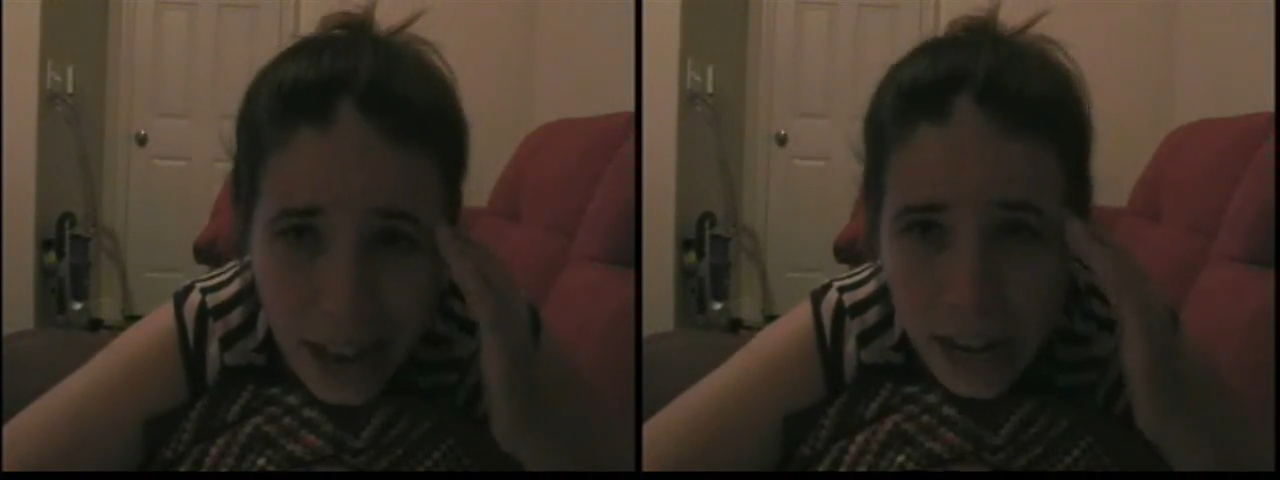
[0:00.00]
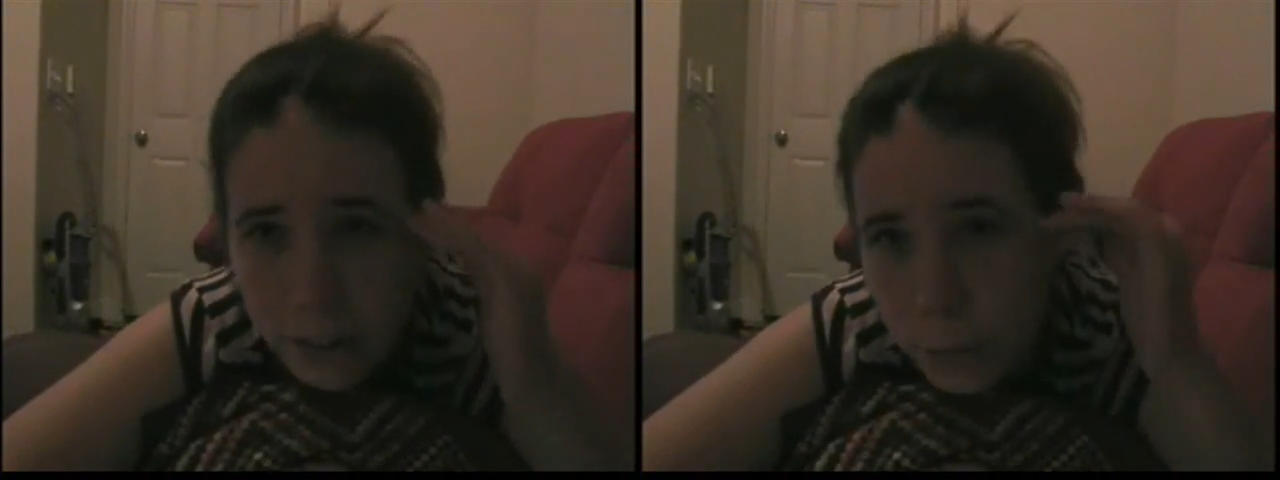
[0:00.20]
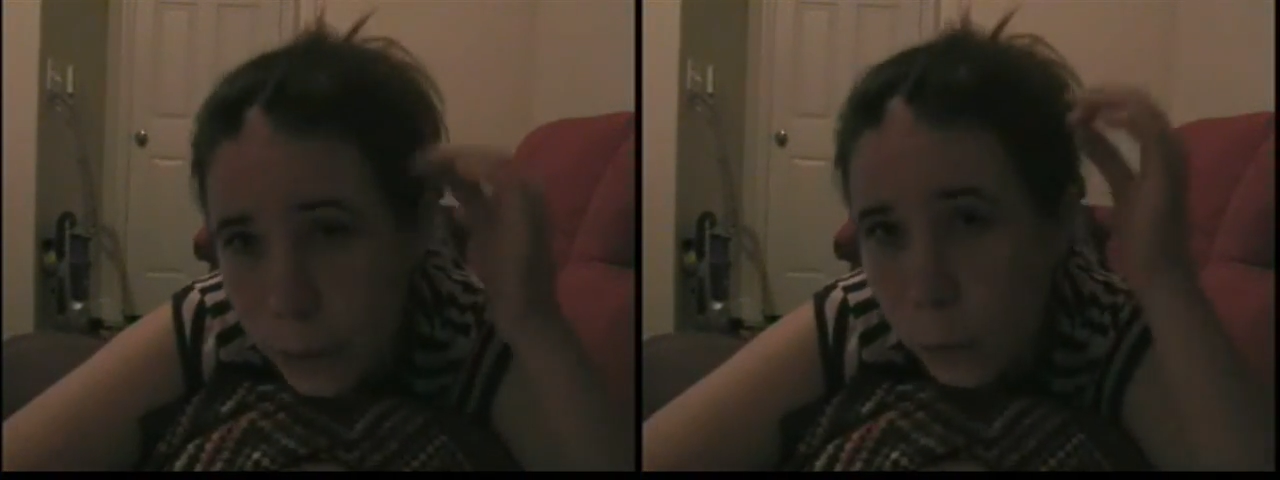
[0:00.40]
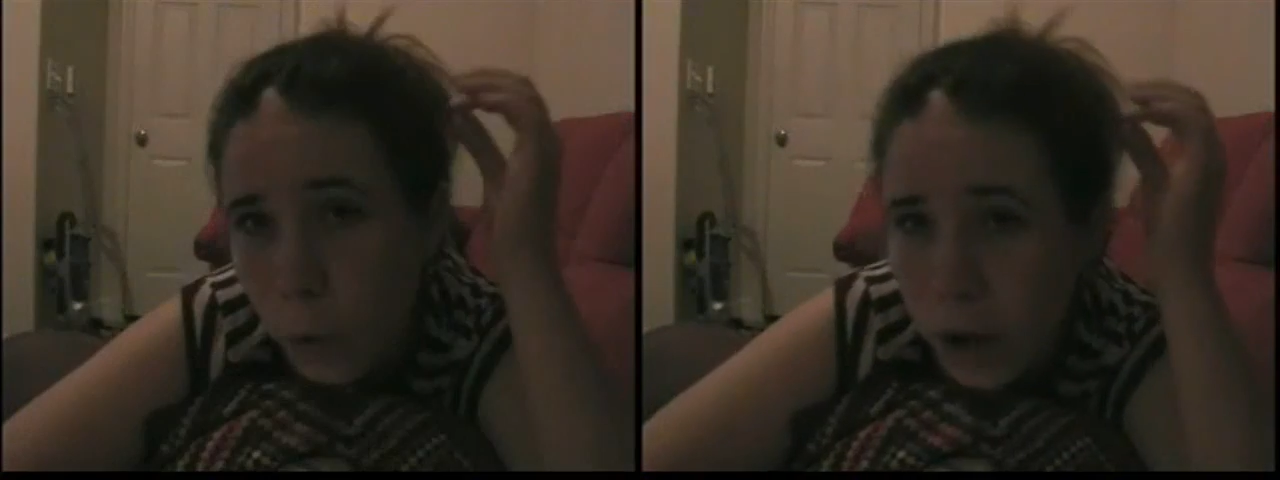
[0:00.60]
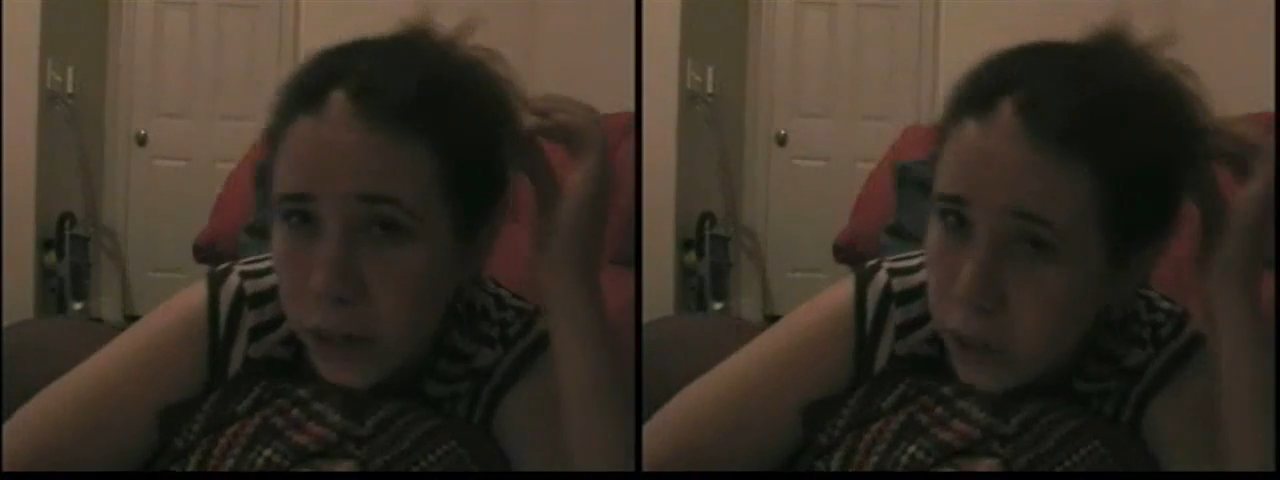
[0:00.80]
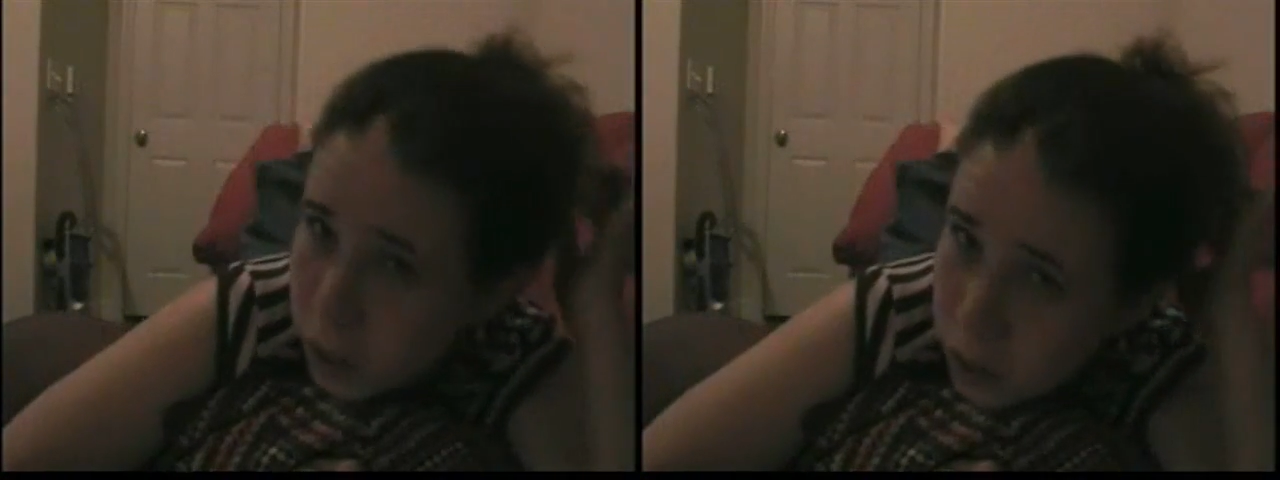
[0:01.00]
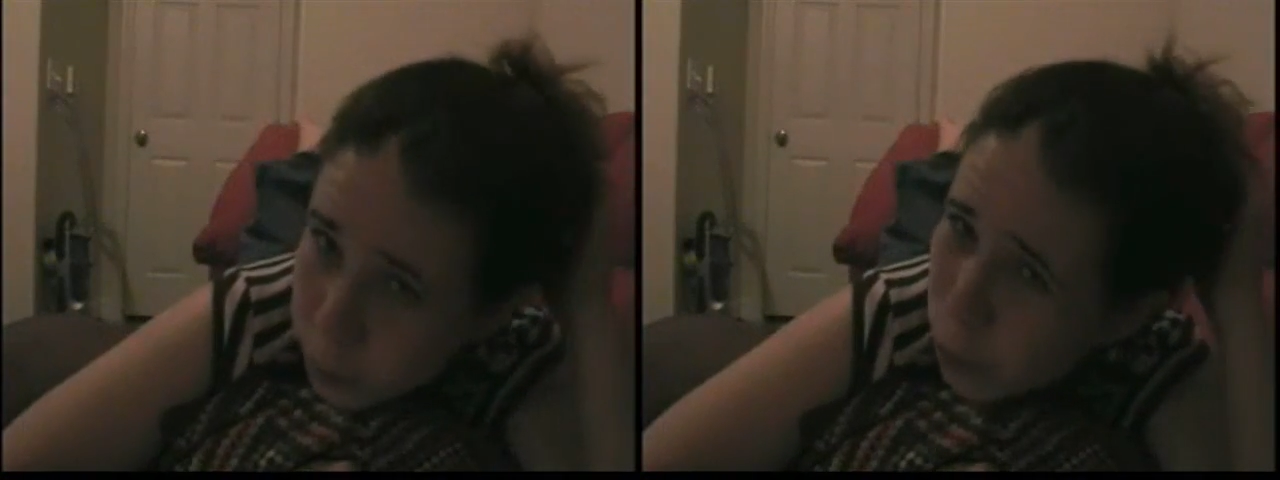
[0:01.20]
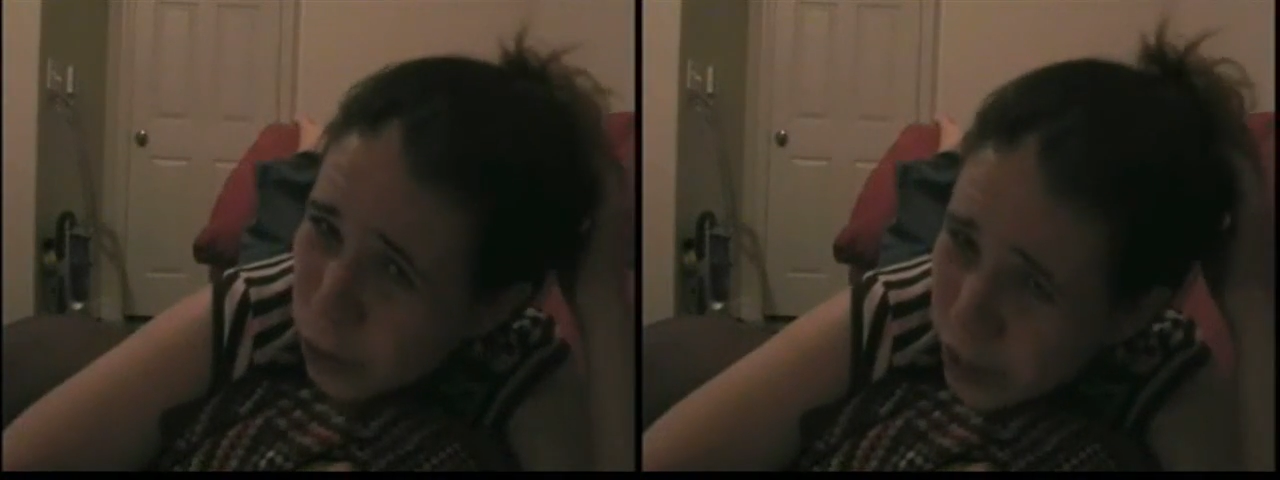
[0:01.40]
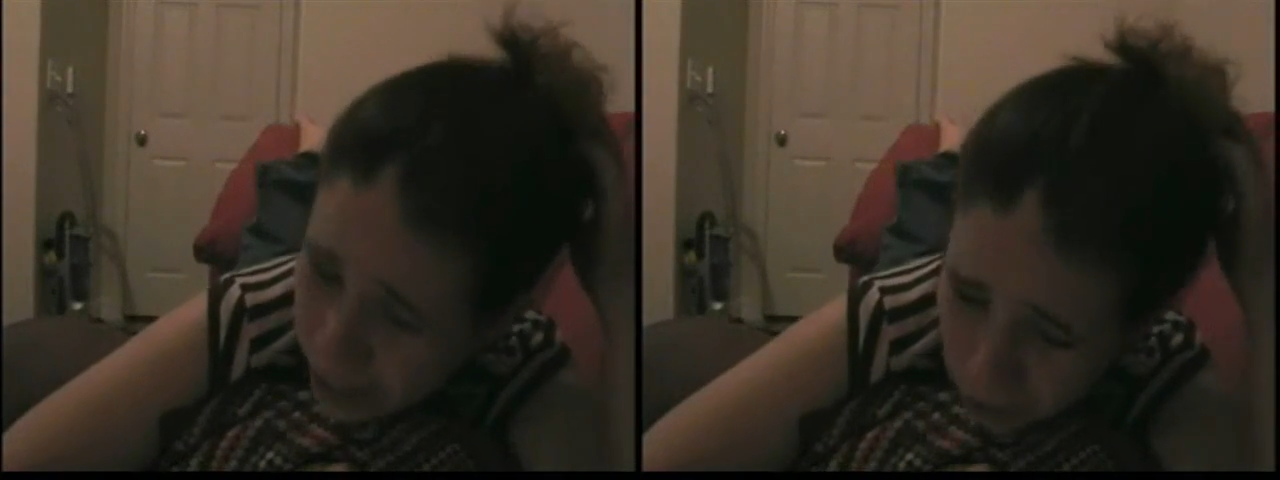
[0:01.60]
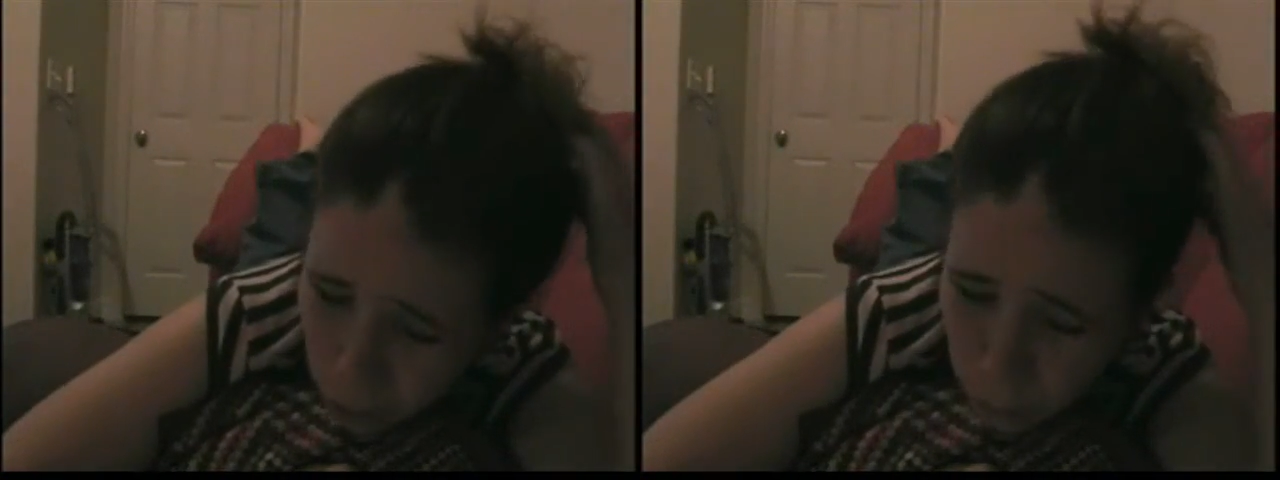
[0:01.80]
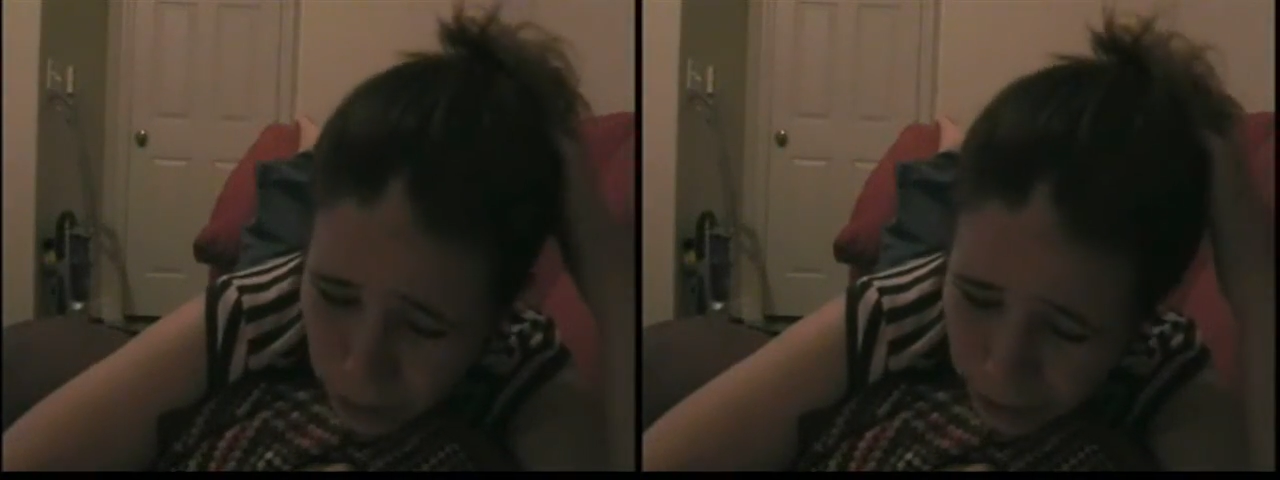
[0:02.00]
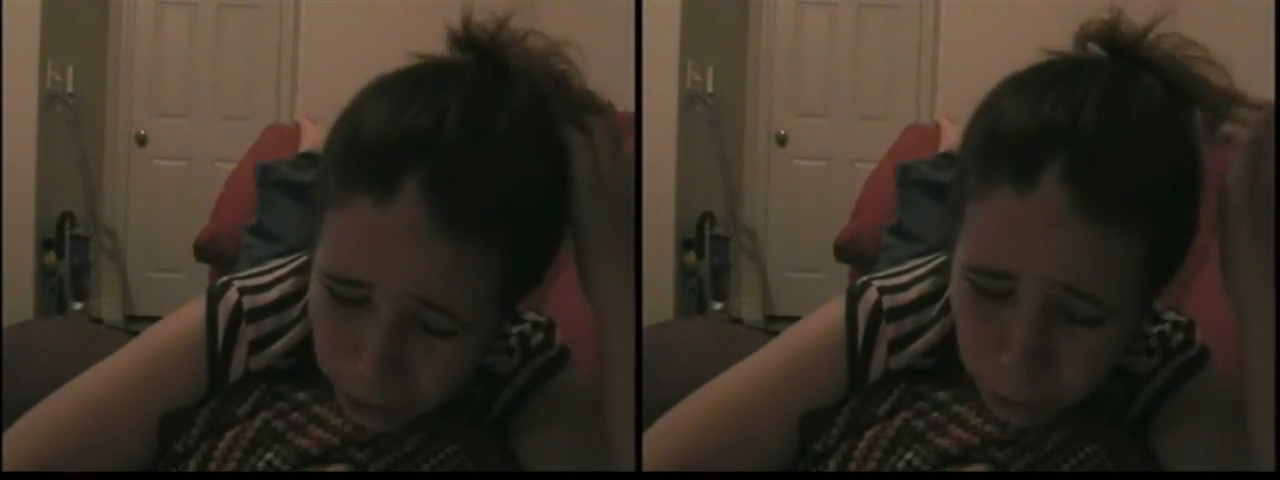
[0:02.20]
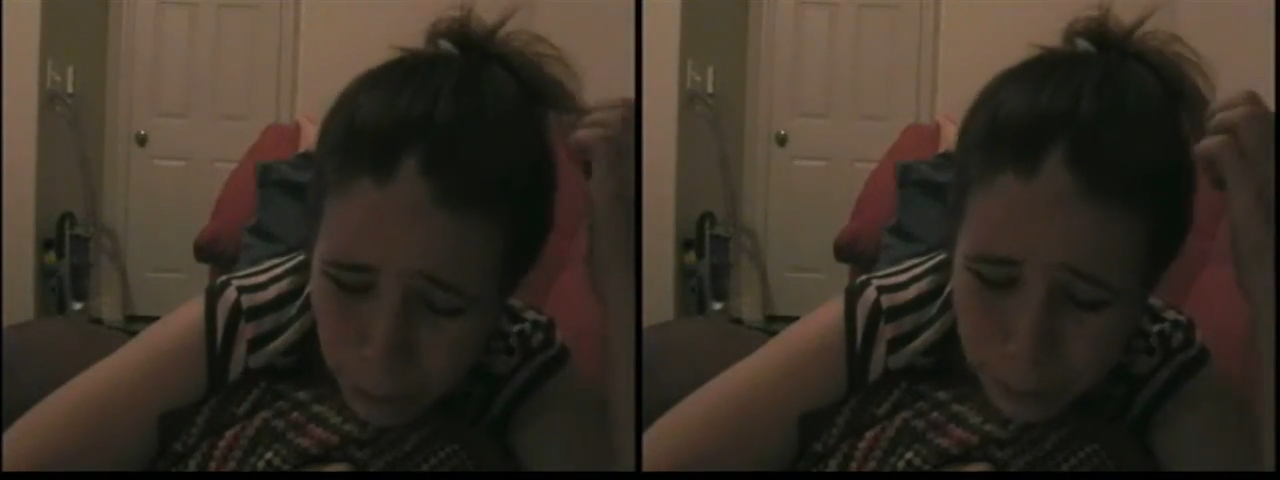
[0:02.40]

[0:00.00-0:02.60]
10, I've spent one birthday at home that I can